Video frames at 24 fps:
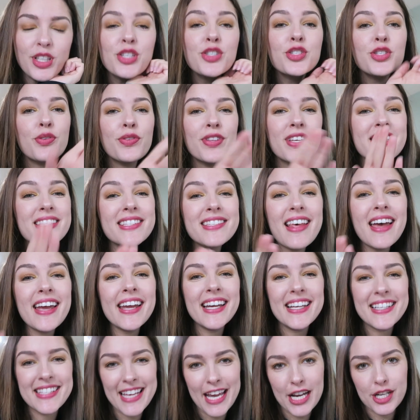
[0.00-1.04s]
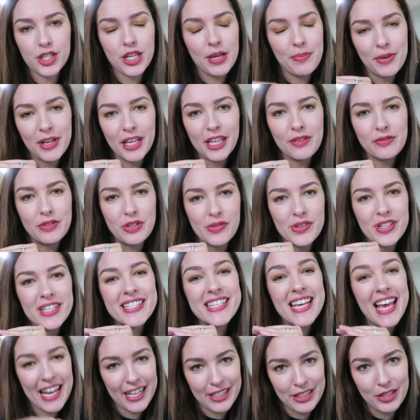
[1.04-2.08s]
So this light is actually, I'm gonna give you the
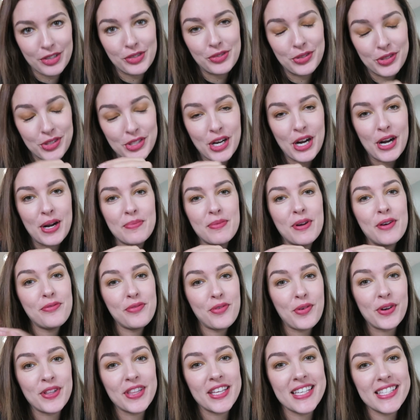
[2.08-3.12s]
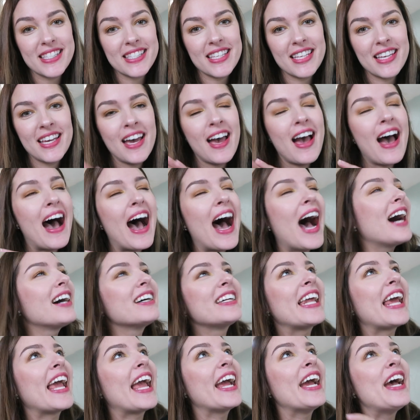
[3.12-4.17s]
technical term for this
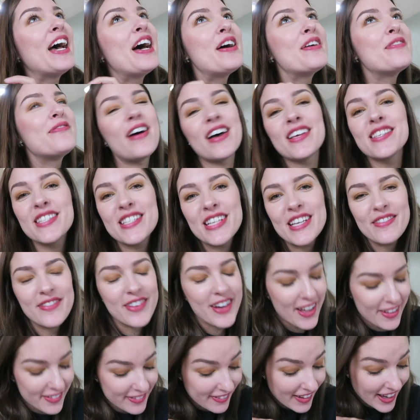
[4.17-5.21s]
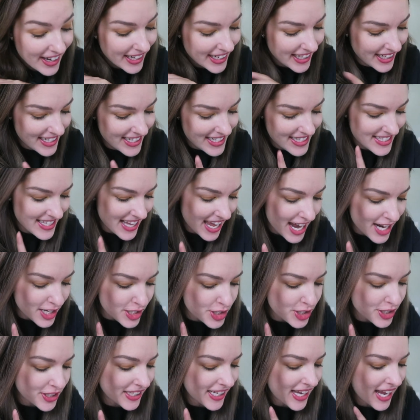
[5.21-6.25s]
holiday festive light. It is
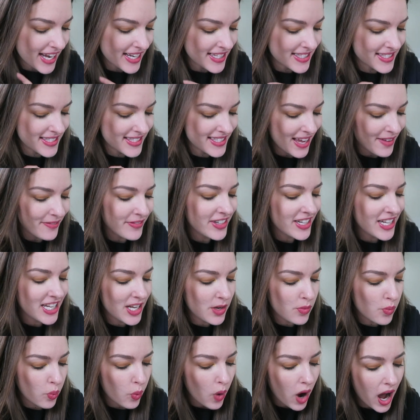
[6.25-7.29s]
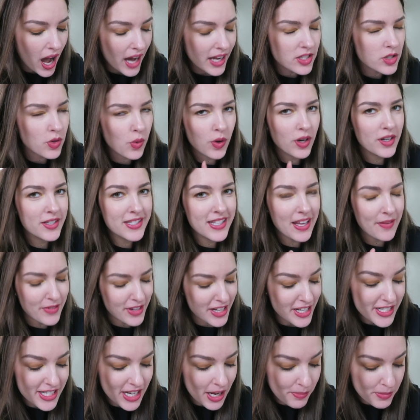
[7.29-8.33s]
actually a 70 watt or a
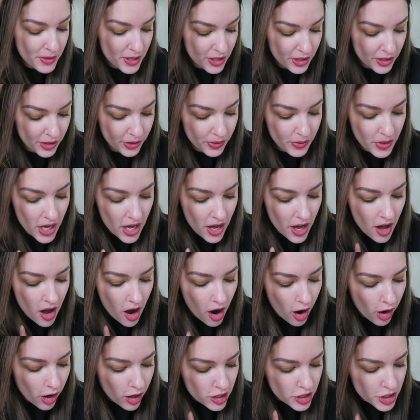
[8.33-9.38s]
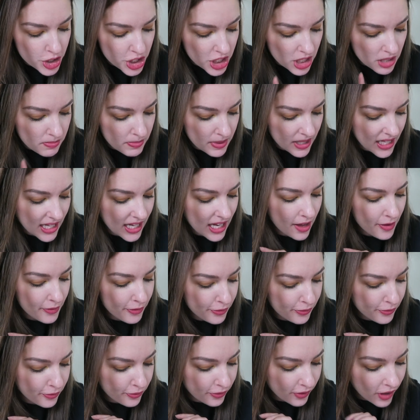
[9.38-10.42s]
70W
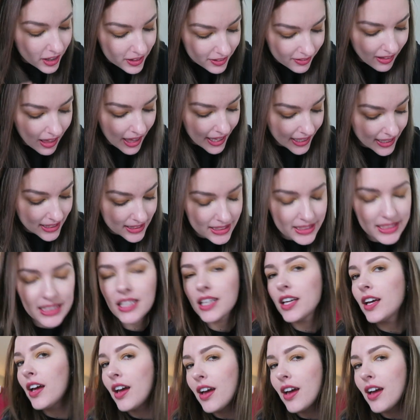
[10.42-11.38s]
RGB floodlight.